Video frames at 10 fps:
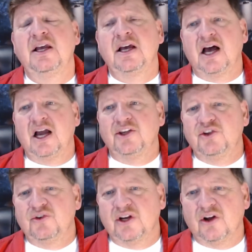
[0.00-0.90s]
Uh,
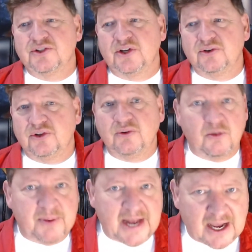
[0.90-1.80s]
you can also do
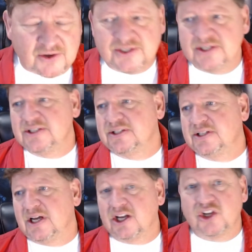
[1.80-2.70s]
open houses,
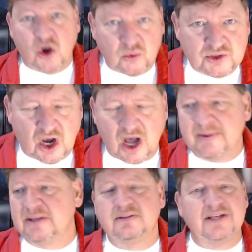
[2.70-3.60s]
uh, cold call. I
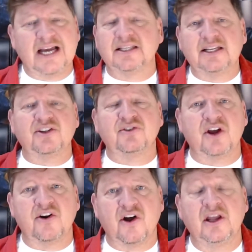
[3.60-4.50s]
mean, guys, the list goes
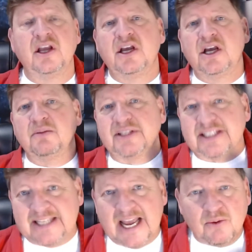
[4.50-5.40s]
on and on. But
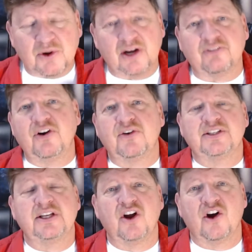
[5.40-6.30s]
today we're going to
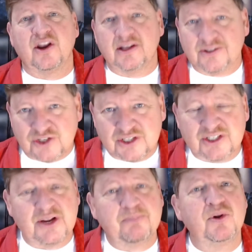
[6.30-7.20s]
focus in on just
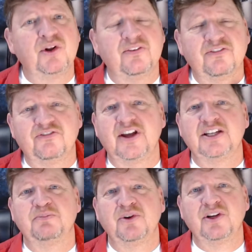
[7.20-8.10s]
simple
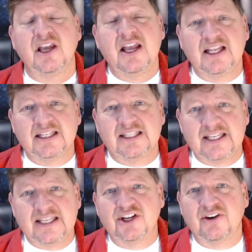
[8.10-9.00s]
Facebook
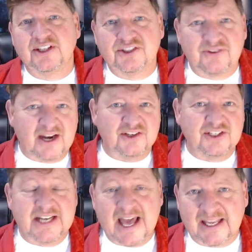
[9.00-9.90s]
lead generation
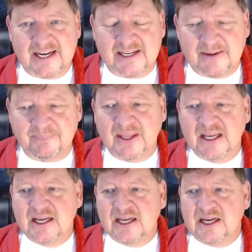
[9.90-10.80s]
strategies and how to get it done.
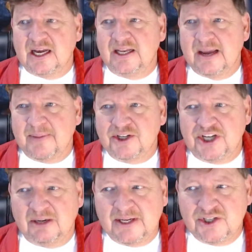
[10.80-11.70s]
Uh, now I'm going to
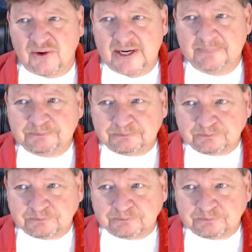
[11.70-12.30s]
share my screen